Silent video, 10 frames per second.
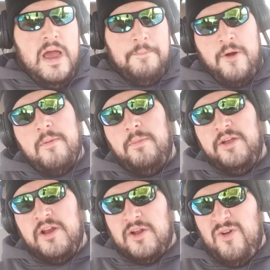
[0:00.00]

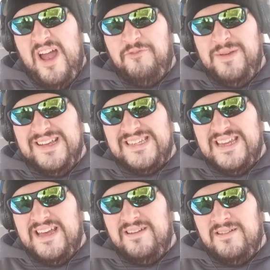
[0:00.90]
Probably going to craft me a
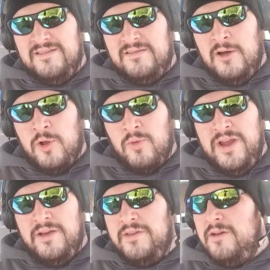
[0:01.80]
set on
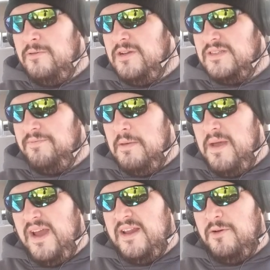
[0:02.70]
Arena, though, because if they
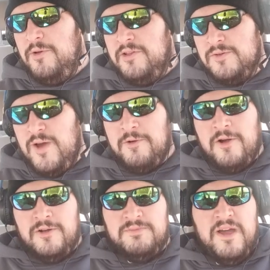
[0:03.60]
ban it, I want those wild
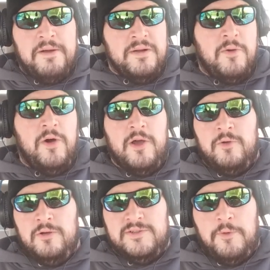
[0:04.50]
cards back, but I want
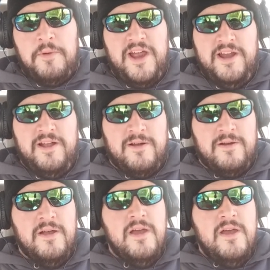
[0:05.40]
Okos for
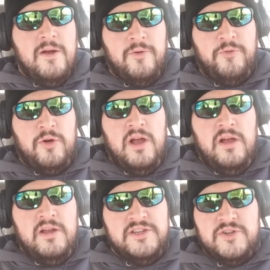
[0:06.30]
Pioneer or
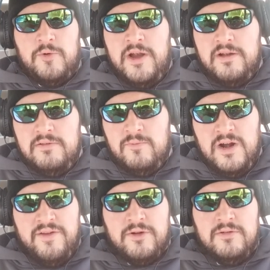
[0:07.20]
for Historic,
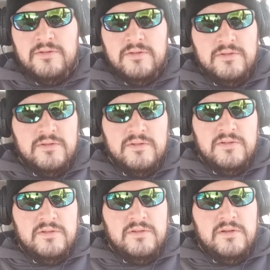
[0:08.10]
whatever.
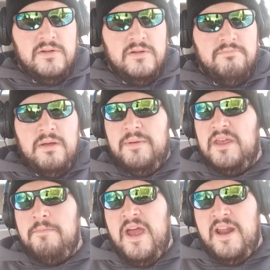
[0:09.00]
Maybe
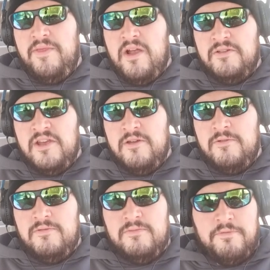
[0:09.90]
they ban it there,
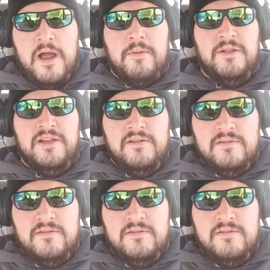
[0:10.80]
too. Probably.